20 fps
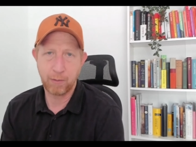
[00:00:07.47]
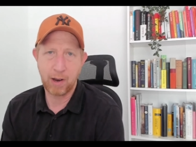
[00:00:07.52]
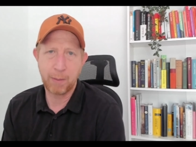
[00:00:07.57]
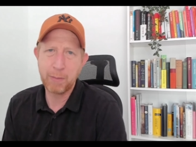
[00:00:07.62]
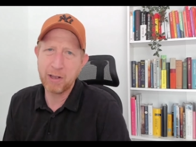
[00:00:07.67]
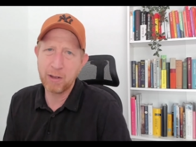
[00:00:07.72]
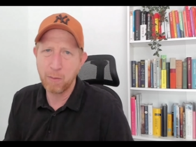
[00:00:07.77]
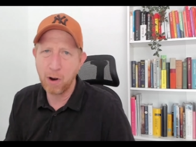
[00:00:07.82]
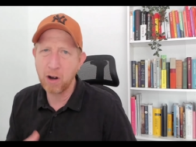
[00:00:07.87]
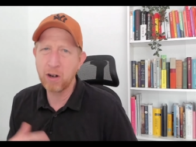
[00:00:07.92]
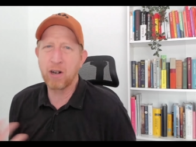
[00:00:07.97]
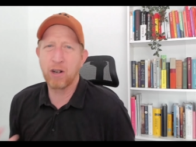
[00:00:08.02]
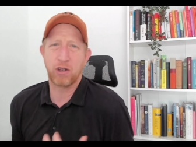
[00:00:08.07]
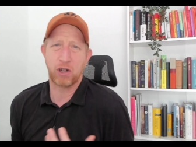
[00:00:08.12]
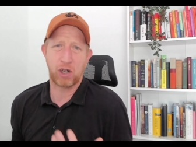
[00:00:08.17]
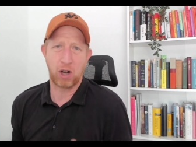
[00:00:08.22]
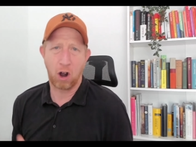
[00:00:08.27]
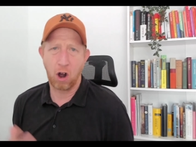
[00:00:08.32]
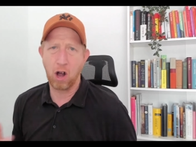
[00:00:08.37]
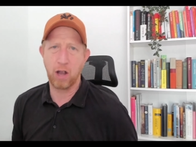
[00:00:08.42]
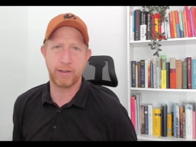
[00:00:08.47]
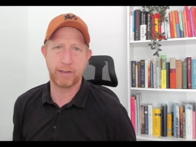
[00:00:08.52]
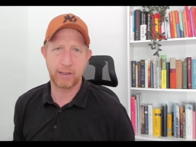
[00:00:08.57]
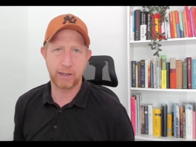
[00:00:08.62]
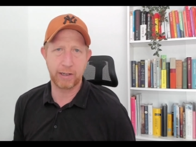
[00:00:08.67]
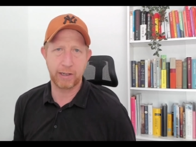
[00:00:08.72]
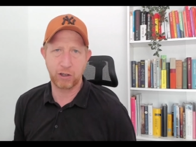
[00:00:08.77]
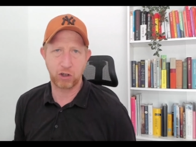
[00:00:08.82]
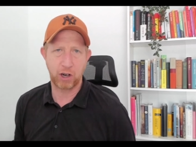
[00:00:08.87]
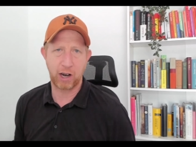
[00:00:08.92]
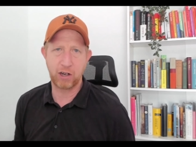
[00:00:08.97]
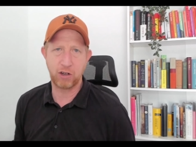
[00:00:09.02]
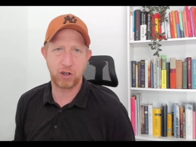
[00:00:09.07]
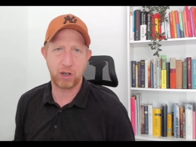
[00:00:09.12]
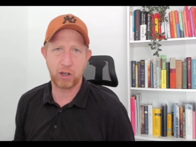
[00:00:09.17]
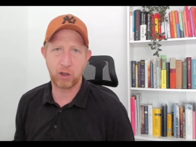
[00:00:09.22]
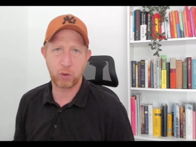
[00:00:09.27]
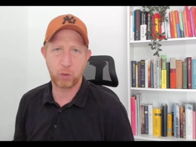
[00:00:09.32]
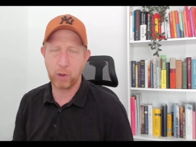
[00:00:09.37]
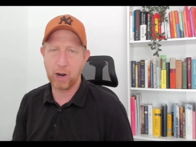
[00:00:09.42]
I mean, the markets are constantly
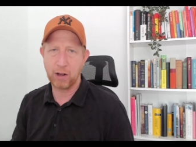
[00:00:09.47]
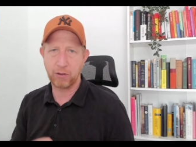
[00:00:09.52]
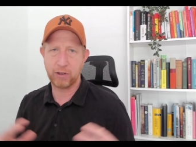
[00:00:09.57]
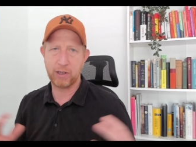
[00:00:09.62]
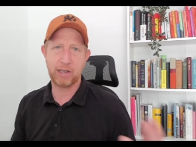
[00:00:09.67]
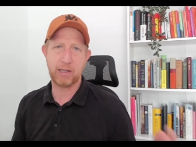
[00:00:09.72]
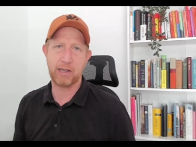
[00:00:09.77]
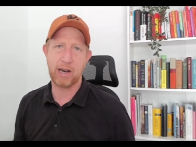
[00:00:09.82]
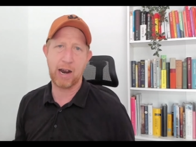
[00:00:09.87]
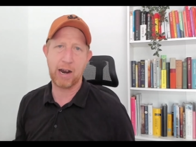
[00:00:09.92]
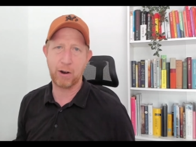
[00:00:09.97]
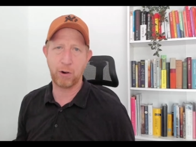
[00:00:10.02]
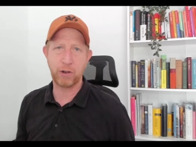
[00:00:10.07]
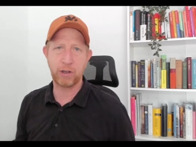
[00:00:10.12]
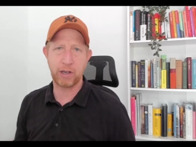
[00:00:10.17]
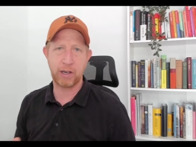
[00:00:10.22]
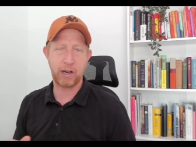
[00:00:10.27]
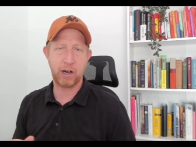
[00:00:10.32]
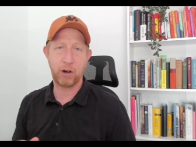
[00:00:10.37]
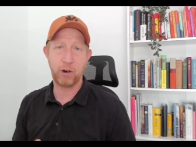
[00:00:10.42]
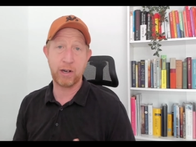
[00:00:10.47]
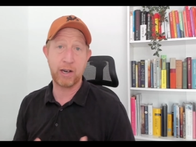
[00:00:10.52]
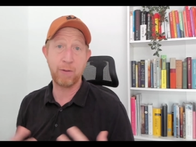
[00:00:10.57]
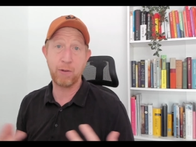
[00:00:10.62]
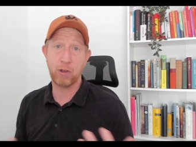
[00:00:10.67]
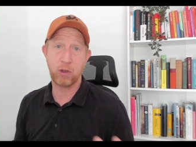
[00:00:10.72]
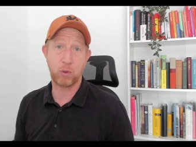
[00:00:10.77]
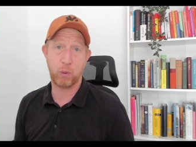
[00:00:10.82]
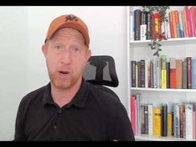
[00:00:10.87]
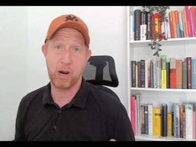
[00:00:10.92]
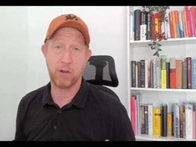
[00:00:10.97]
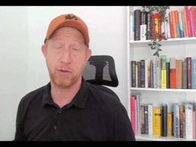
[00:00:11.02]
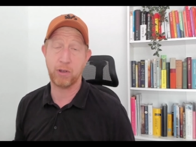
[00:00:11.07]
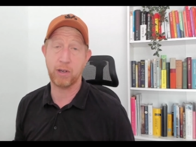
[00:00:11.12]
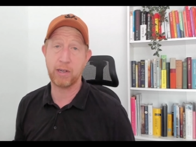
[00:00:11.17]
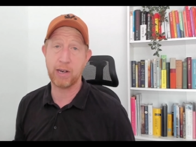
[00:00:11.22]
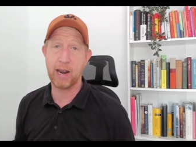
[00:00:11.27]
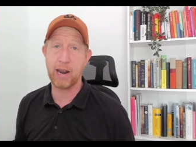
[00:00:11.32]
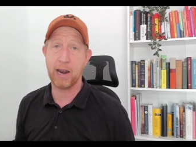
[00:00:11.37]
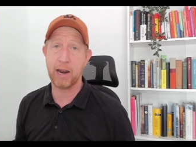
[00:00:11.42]
changing throughout the entire year and even throughout the
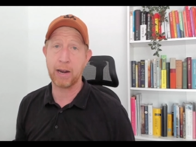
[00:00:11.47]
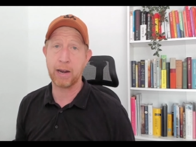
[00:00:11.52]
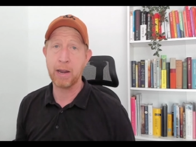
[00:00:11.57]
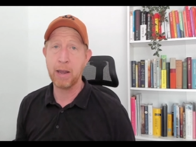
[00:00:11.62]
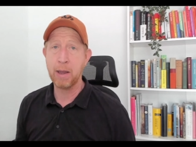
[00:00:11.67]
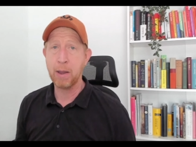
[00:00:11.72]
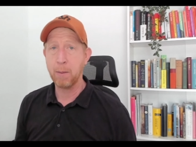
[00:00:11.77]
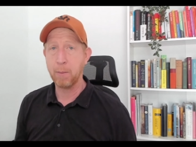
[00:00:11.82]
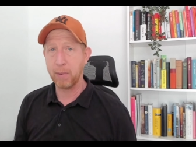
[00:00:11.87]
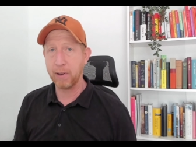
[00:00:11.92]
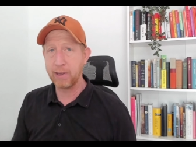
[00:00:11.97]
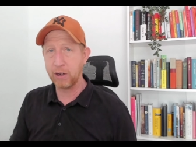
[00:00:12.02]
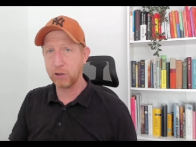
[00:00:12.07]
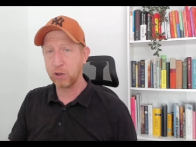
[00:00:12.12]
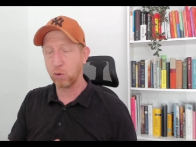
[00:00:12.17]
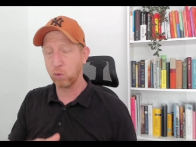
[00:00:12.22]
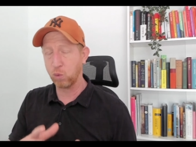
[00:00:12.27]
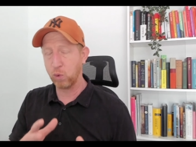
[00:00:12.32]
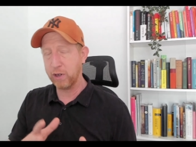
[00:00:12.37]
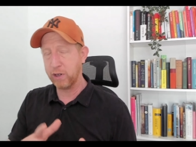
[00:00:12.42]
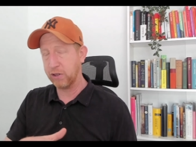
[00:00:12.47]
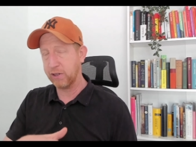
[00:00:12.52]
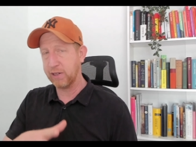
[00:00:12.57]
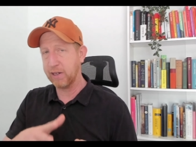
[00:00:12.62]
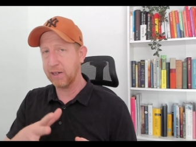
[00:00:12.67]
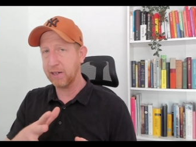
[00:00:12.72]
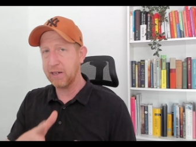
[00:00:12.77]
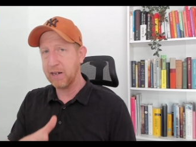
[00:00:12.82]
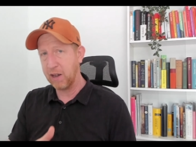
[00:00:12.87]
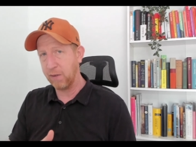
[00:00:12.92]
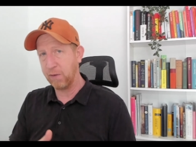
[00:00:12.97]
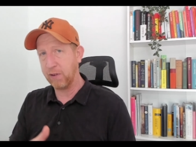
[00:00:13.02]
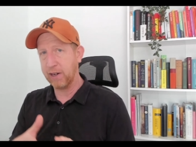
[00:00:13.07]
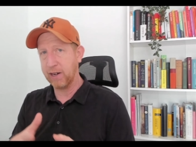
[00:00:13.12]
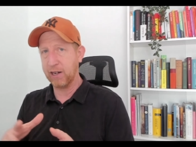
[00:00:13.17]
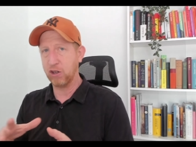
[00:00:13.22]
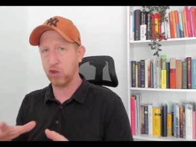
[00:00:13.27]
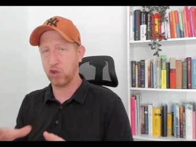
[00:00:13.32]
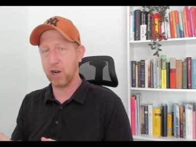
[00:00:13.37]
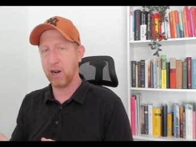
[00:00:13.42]
day, but there's a real
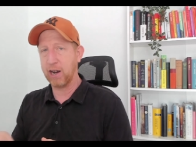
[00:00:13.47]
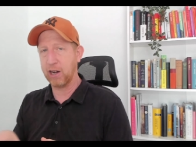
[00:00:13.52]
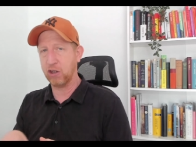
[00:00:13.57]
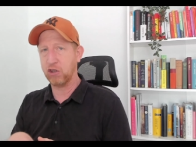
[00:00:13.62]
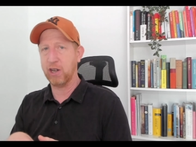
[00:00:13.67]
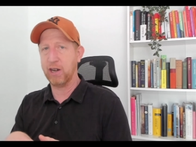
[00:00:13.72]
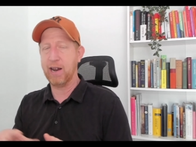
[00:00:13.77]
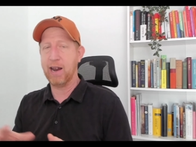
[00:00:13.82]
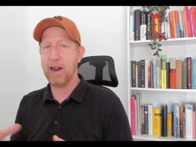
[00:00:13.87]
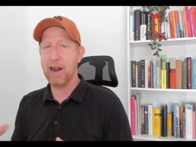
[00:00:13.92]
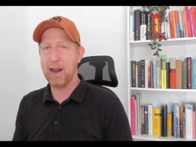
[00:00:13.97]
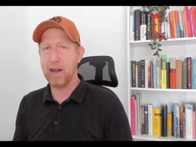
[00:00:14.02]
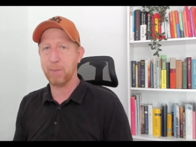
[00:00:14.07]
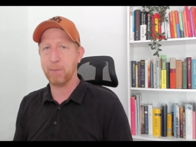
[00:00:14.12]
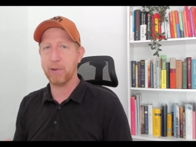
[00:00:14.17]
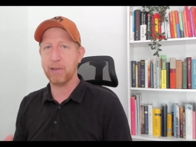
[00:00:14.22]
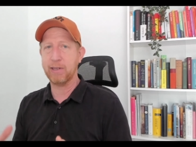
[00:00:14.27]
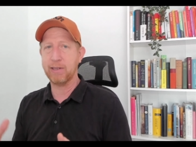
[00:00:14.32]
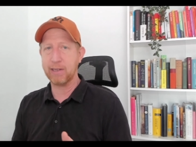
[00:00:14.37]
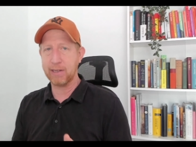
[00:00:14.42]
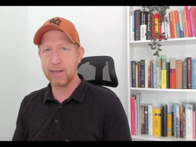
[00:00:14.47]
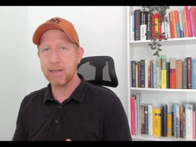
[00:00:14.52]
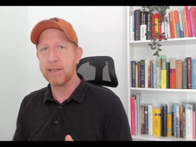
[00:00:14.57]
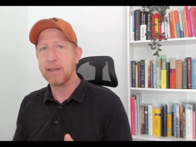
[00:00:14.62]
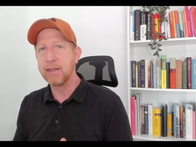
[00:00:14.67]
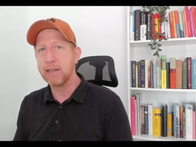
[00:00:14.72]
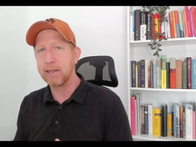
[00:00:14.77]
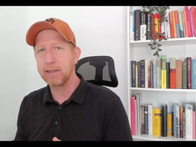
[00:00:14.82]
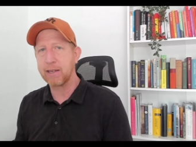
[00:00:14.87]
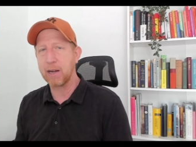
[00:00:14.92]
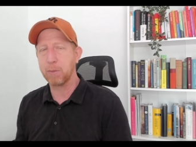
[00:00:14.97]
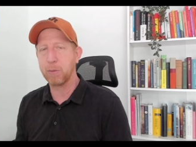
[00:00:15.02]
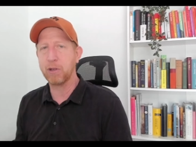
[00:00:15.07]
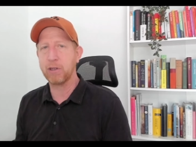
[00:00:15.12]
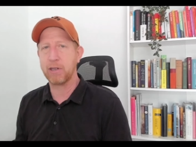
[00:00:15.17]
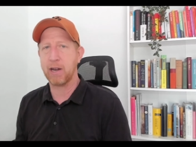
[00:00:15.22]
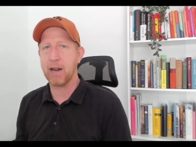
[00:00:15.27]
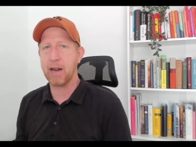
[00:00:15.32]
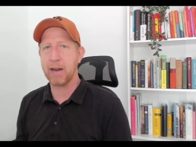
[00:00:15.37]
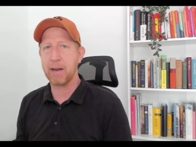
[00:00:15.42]
significant change that happens in the
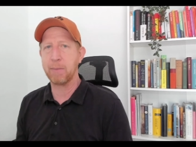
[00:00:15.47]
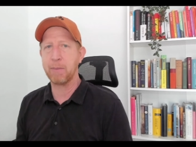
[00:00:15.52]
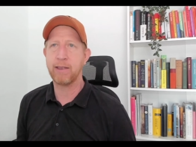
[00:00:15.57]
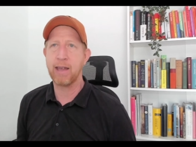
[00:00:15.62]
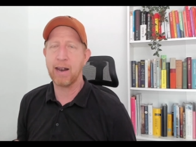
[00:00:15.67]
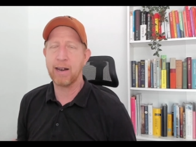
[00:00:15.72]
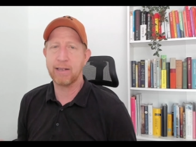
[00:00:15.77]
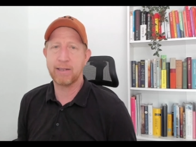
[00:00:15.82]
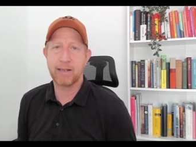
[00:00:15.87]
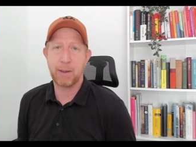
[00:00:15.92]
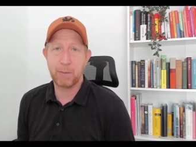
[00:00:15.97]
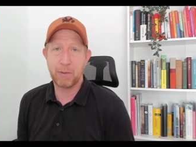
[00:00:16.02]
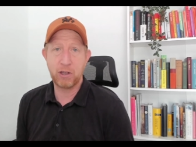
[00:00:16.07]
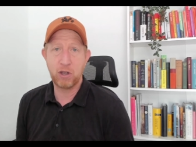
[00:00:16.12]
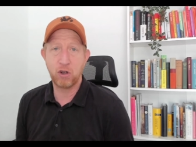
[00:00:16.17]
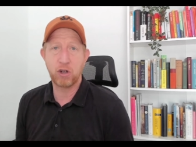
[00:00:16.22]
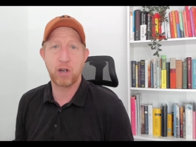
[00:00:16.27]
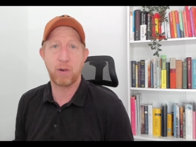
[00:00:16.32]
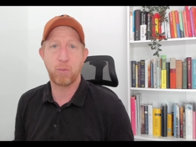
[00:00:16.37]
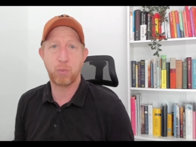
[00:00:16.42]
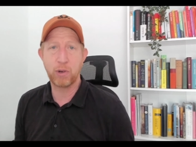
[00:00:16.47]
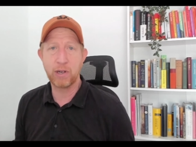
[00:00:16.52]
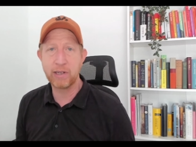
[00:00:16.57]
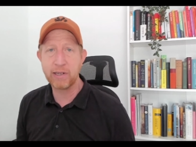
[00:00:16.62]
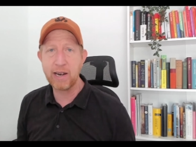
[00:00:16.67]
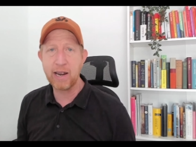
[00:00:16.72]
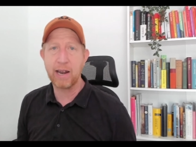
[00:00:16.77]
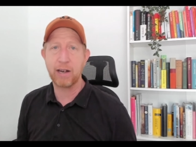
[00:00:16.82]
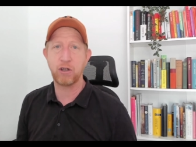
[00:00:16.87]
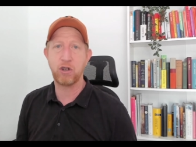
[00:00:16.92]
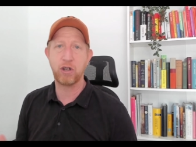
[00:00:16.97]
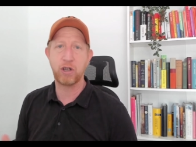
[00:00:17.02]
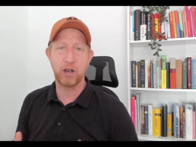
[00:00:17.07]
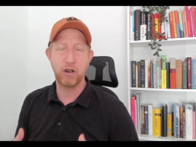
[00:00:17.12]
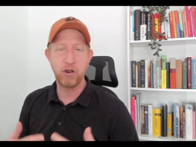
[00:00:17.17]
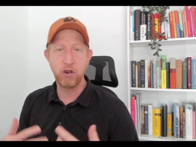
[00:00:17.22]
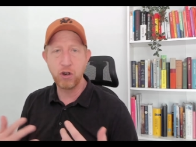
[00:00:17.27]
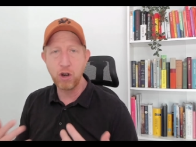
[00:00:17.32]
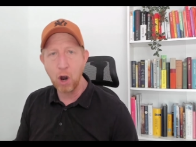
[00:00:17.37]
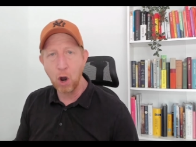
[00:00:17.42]
summertime. That is something you can predict. You
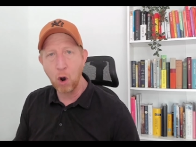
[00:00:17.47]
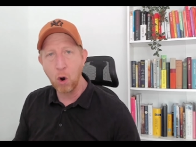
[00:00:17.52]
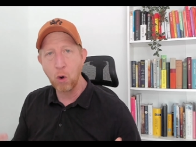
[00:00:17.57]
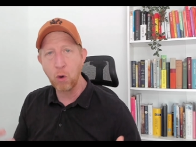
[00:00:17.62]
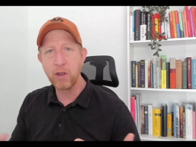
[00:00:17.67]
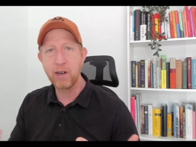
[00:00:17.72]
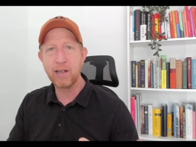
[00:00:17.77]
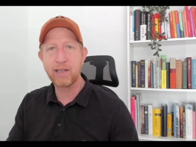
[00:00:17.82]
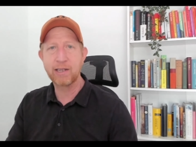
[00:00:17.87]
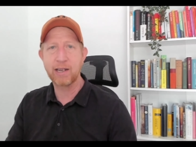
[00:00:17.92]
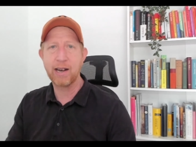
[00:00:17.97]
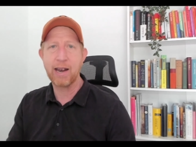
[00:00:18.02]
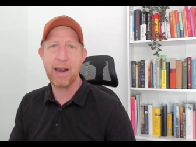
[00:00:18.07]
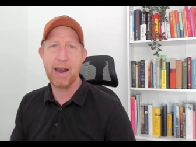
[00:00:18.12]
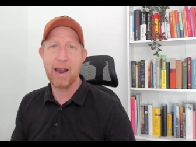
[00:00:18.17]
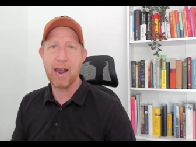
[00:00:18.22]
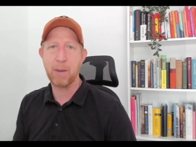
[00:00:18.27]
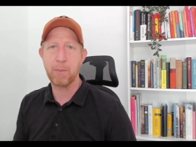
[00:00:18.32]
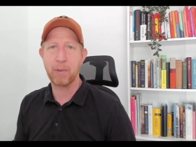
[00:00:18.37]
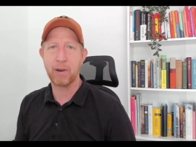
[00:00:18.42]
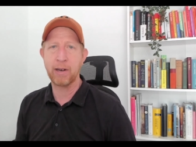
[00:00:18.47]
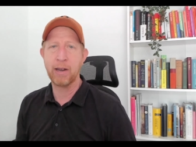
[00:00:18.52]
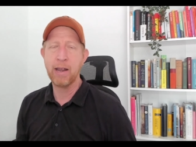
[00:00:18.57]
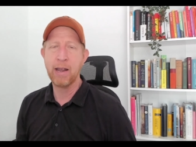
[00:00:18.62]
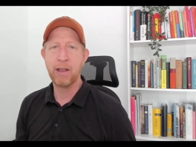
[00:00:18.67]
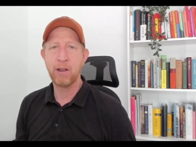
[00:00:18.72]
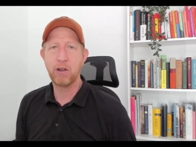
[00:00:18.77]
can know that it's going to happen.